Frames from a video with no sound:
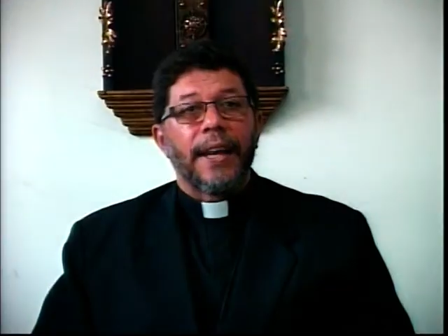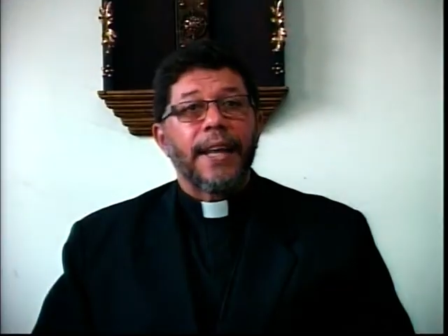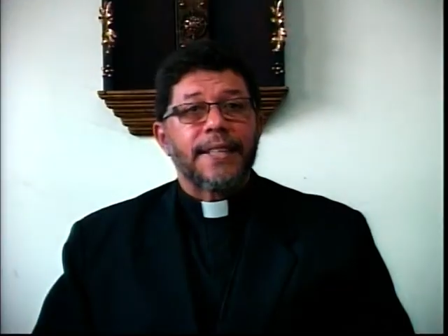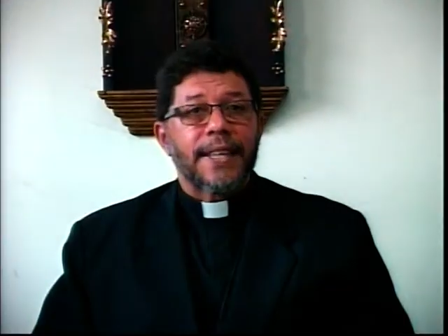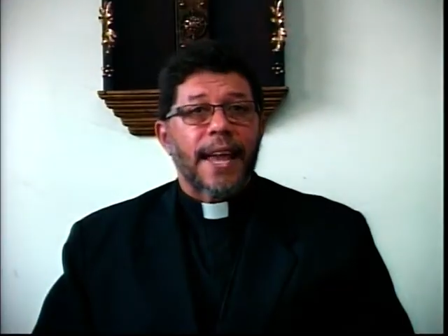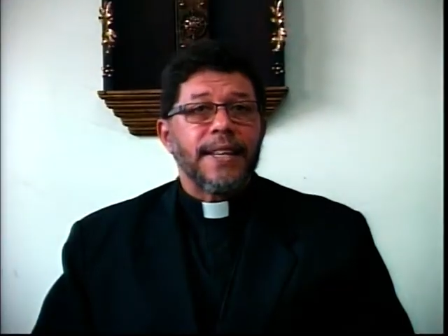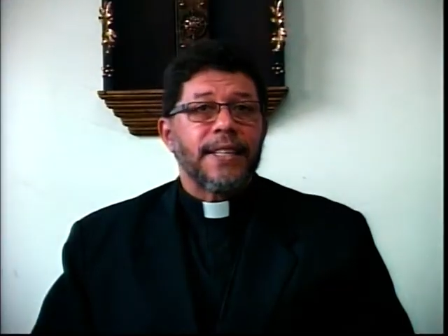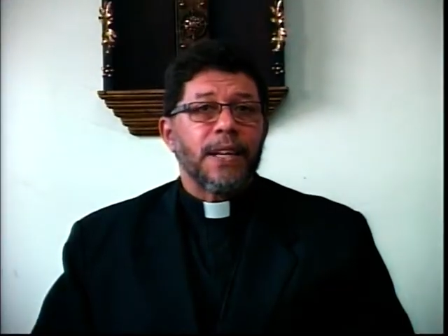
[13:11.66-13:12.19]

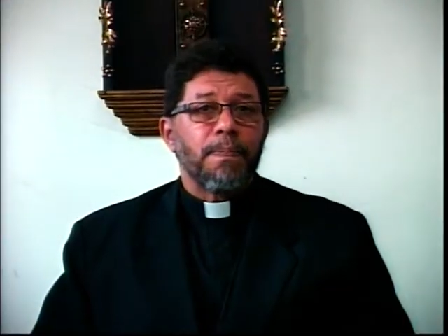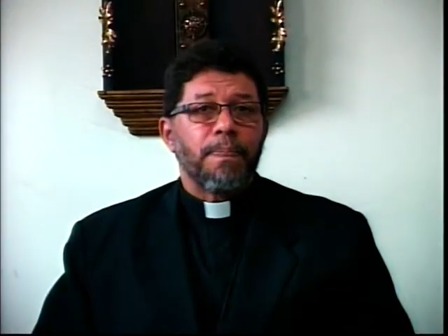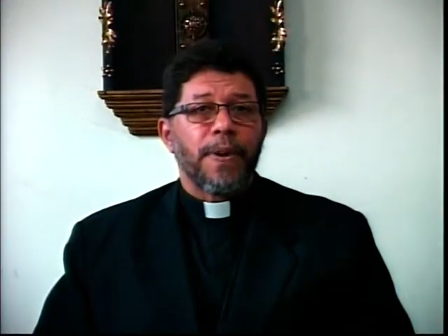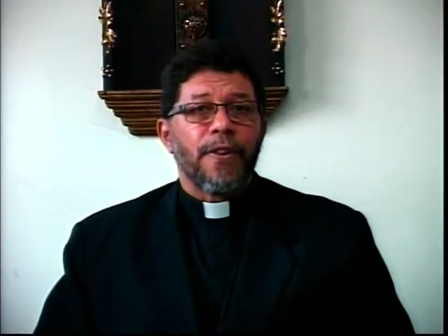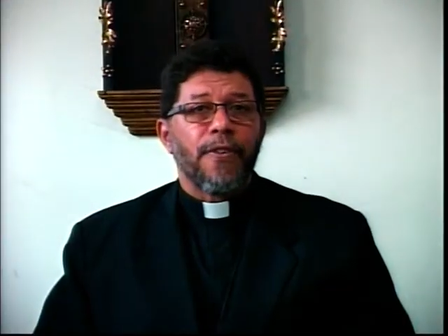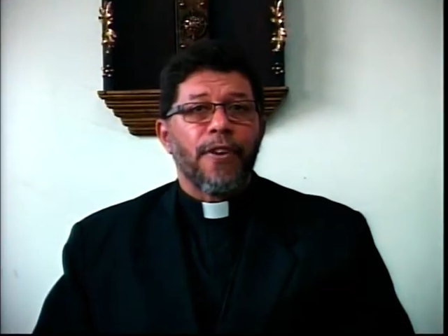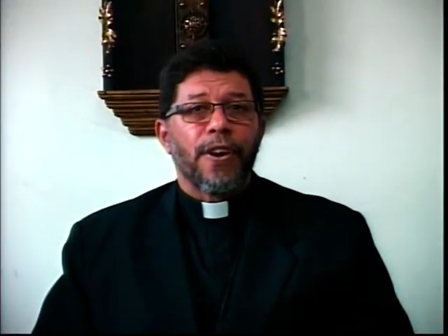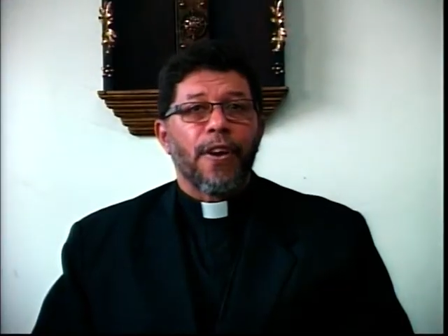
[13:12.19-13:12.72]
exciting
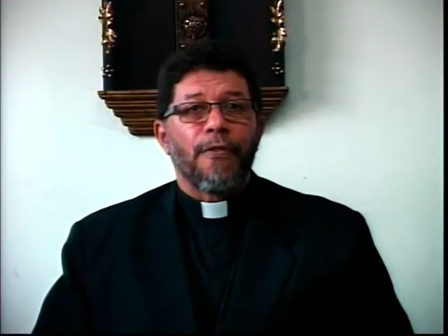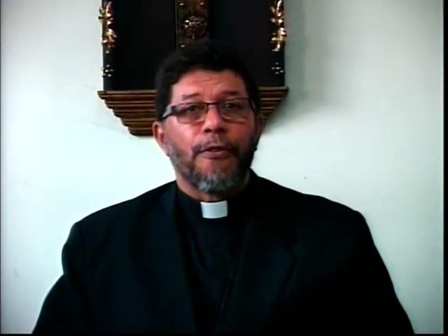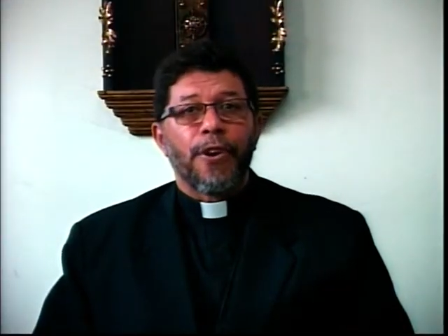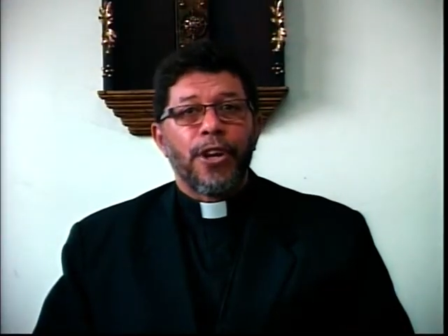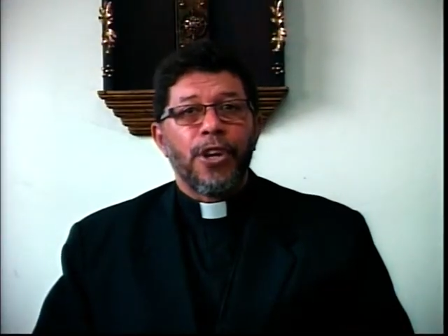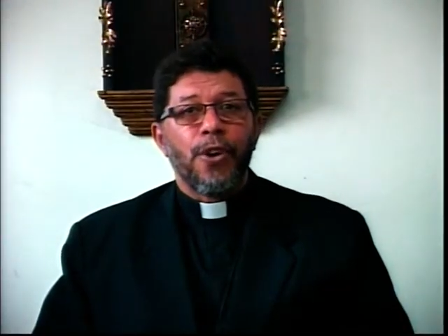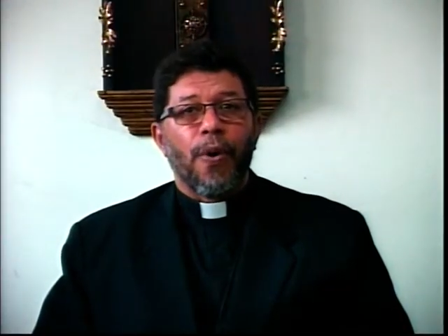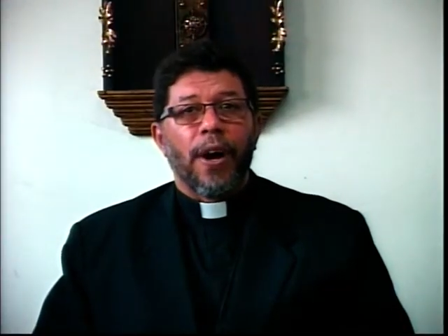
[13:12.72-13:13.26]
period of
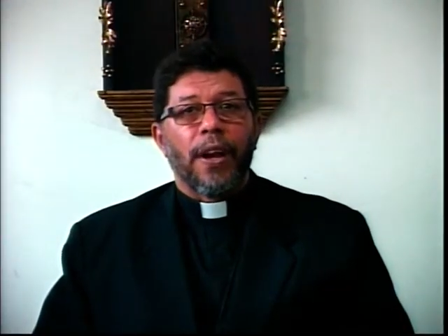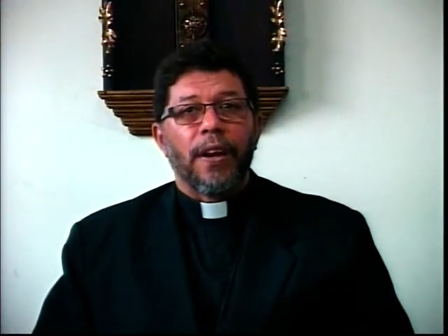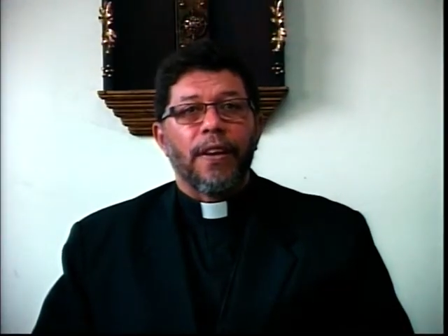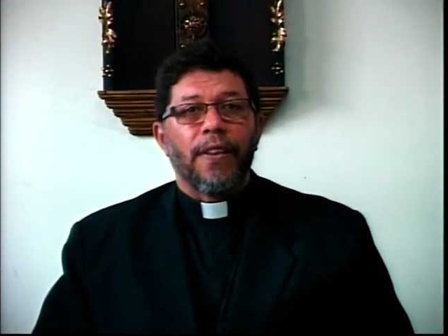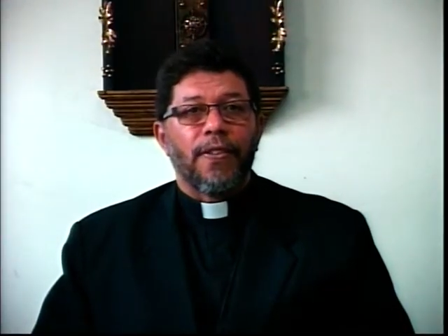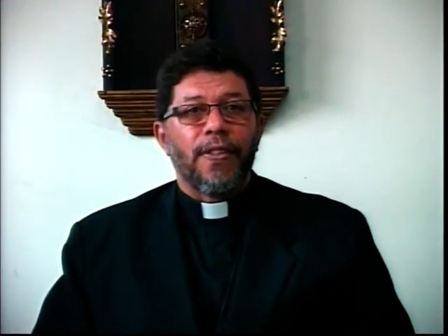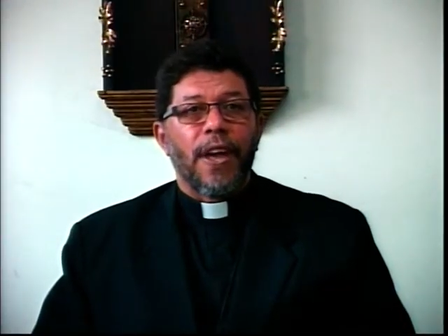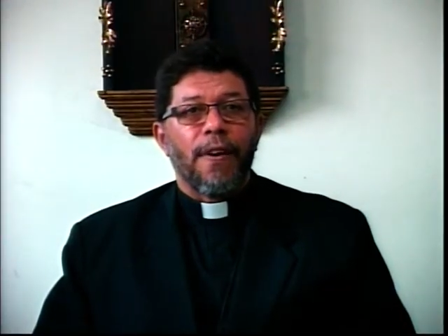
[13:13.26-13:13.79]
renewal
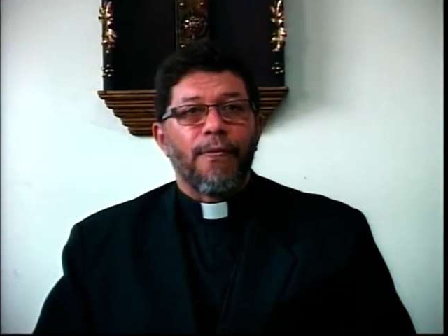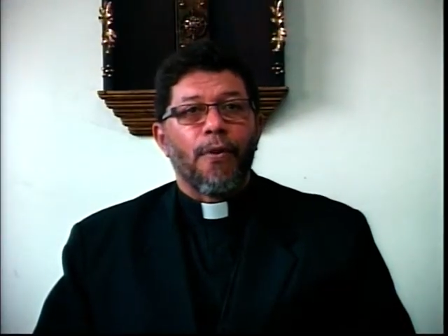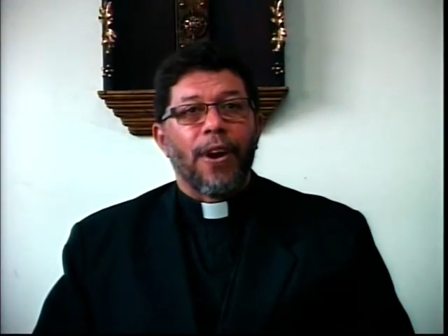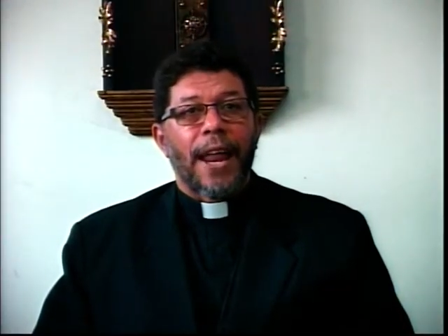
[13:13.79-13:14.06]
therefore